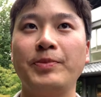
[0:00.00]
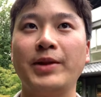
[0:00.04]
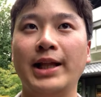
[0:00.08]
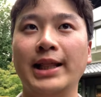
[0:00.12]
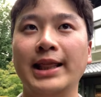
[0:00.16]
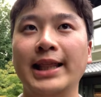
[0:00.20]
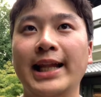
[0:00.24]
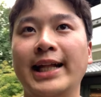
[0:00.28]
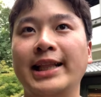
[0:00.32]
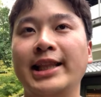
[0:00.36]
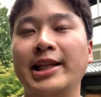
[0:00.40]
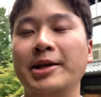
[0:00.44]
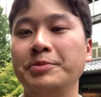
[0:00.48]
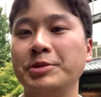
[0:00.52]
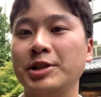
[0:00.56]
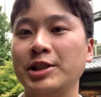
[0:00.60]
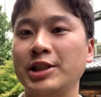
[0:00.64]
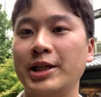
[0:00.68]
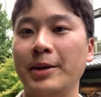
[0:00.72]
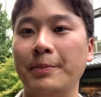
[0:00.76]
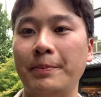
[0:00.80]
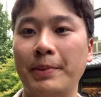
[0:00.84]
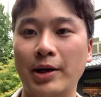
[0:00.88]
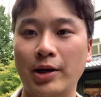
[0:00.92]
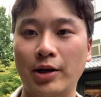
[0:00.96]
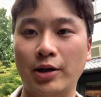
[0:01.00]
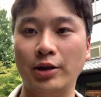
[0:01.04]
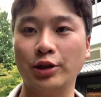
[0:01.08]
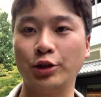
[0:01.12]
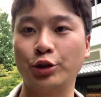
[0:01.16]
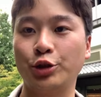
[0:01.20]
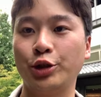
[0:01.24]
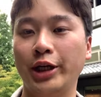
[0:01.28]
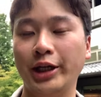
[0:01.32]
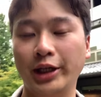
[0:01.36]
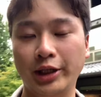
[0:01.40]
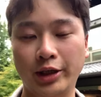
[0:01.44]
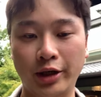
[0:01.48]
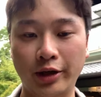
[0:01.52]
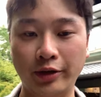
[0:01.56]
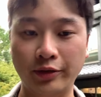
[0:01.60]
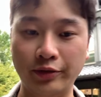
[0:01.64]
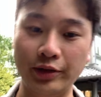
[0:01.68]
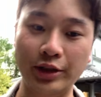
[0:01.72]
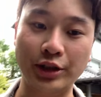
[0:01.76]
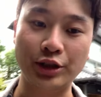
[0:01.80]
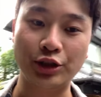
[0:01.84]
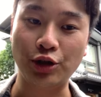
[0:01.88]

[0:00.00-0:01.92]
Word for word: let them skip out on the credit card fee.